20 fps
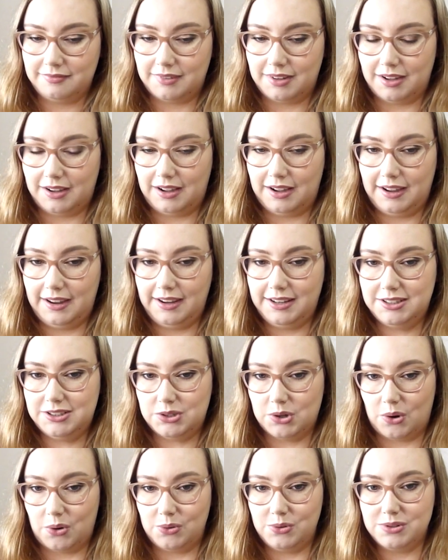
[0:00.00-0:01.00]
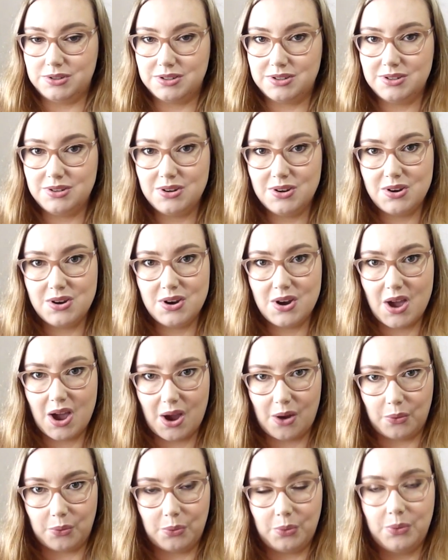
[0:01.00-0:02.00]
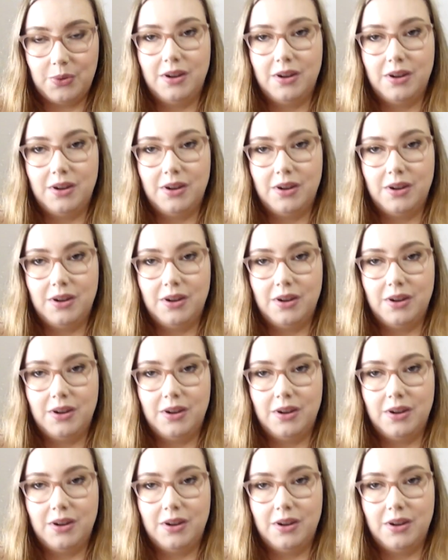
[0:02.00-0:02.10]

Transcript: I don't know.